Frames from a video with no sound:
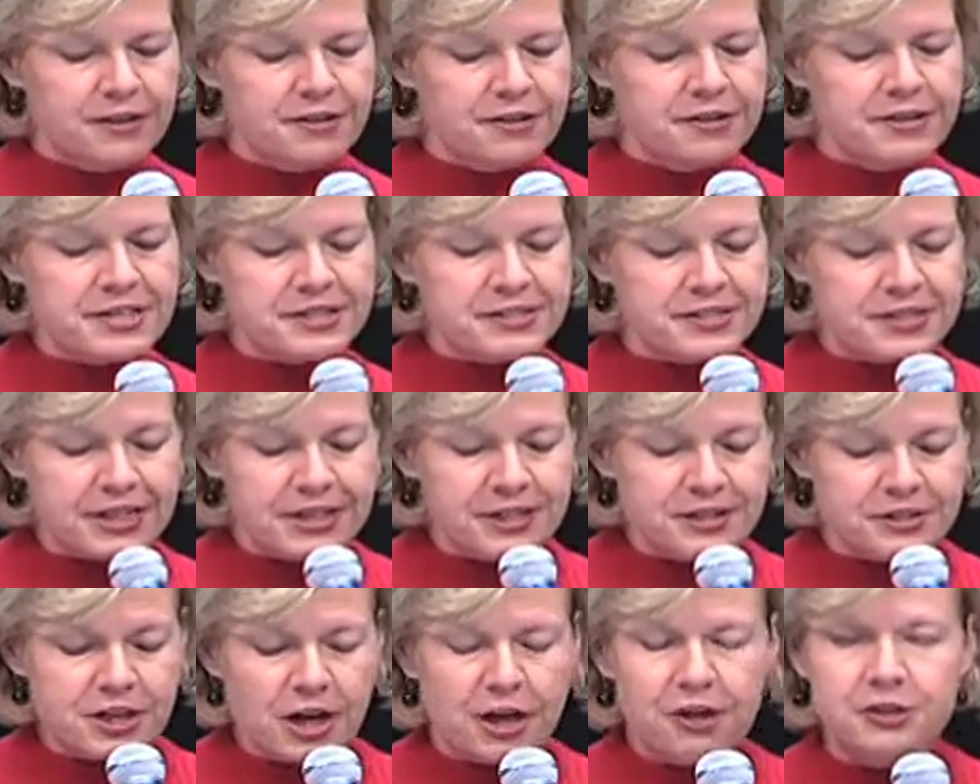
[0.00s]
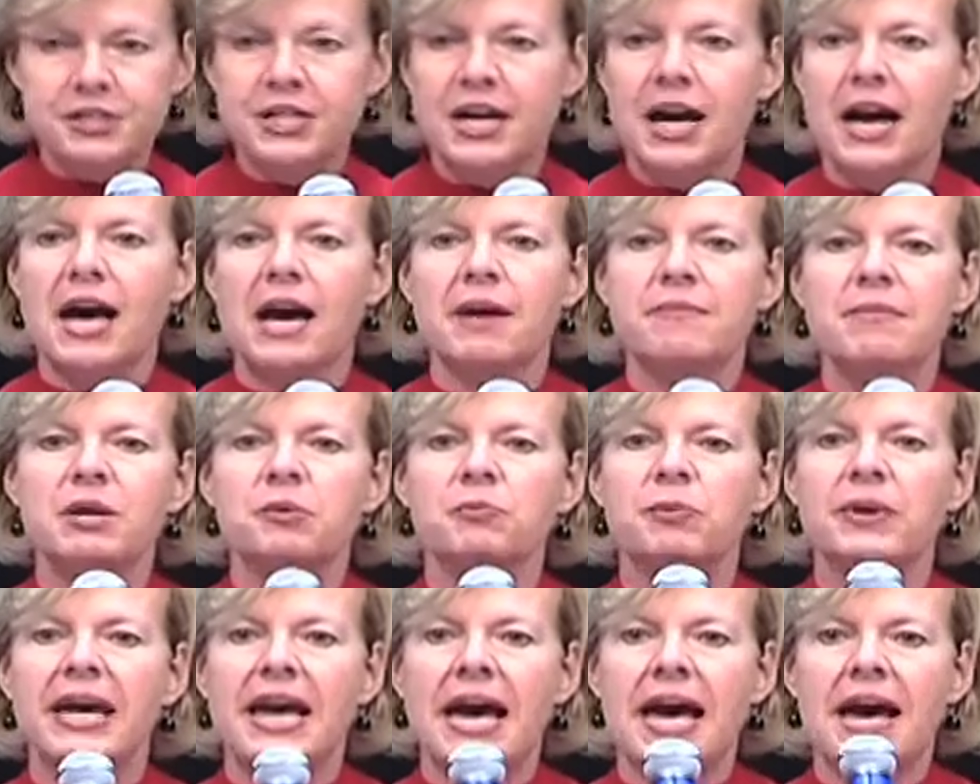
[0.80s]
This is our time,
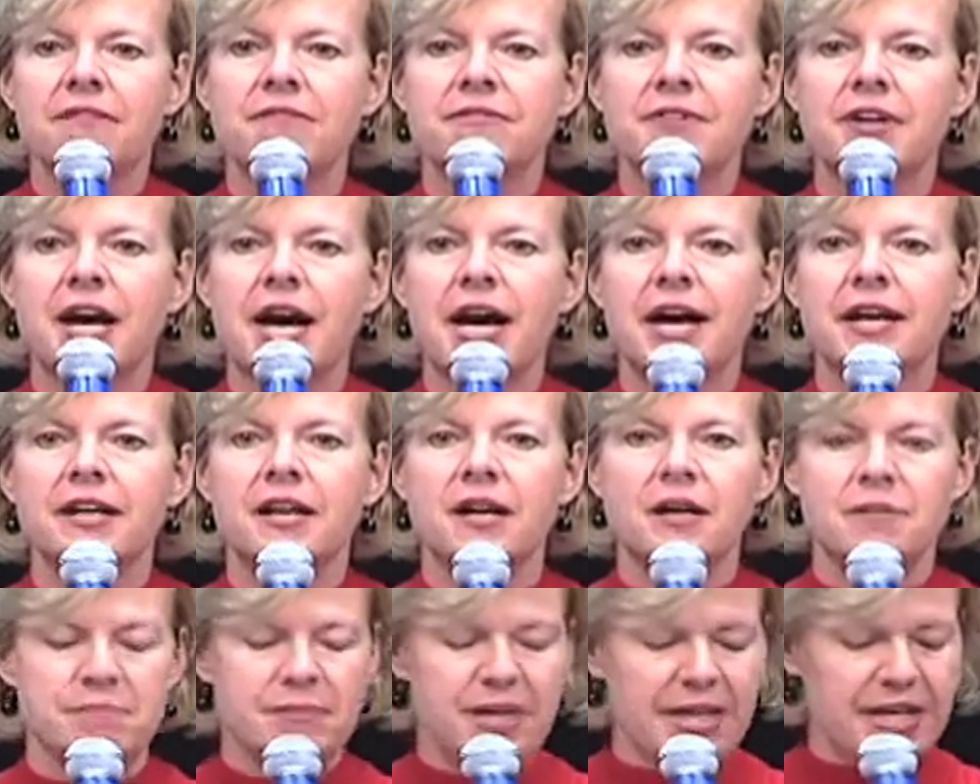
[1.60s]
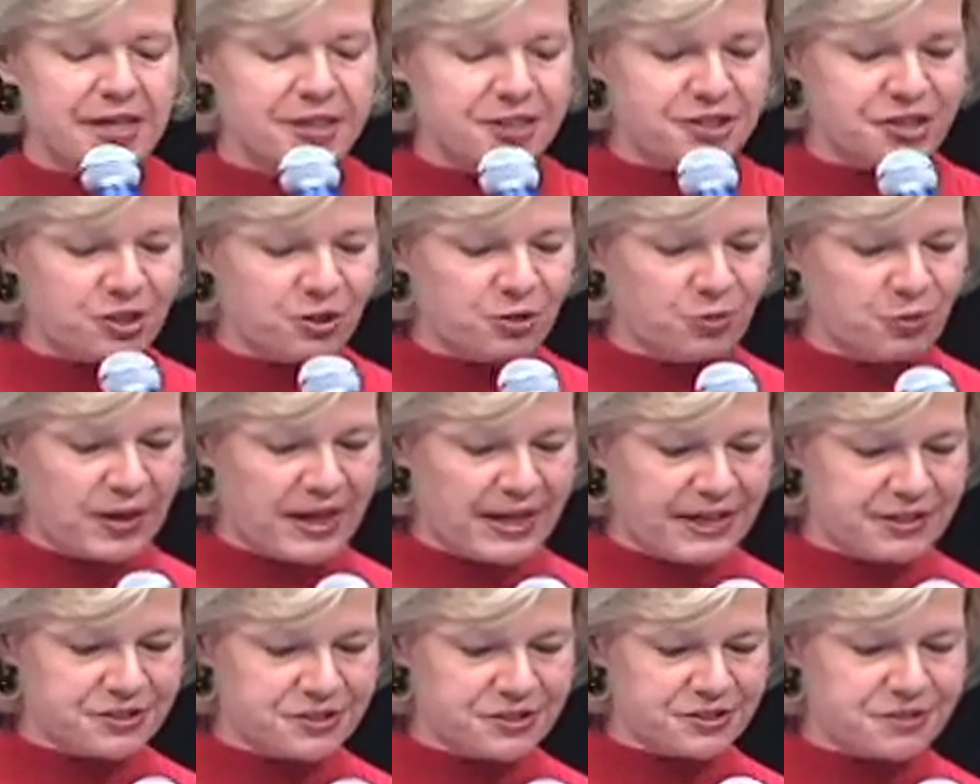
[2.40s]
and we have not a minute to
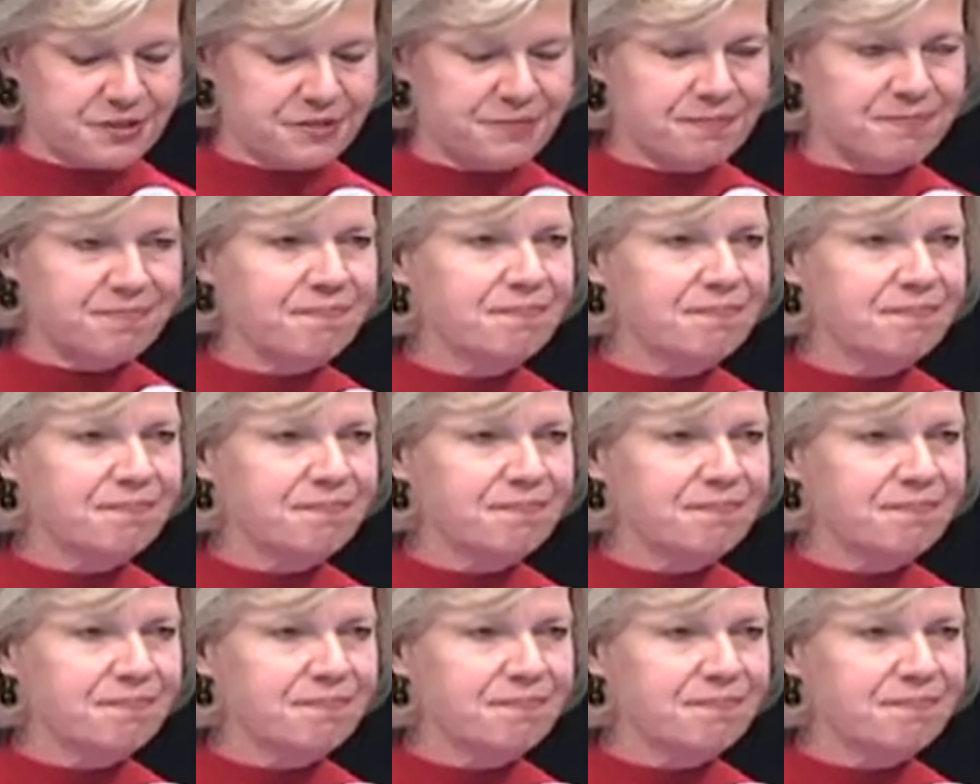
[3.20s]
waste.